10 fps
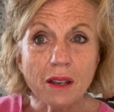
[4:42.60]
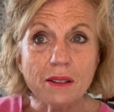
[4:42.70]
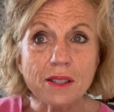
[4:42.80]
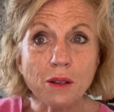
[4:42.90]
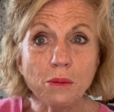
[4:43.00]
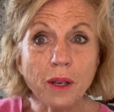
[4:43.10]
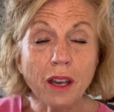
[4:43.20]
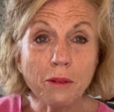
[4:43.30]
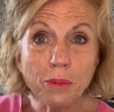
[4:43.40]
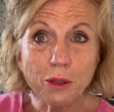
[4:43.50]
So we
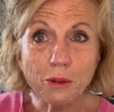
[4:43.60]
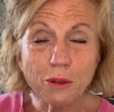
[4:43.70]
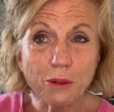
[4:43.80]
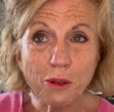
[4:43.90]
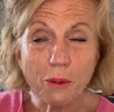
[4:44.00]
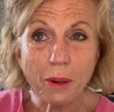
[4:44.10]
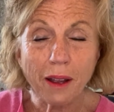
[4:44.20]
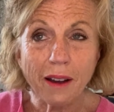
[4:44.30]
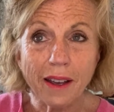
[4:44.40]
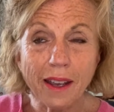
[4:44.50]
hope you'll all
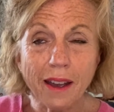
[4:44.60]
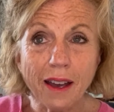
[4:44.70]
apply,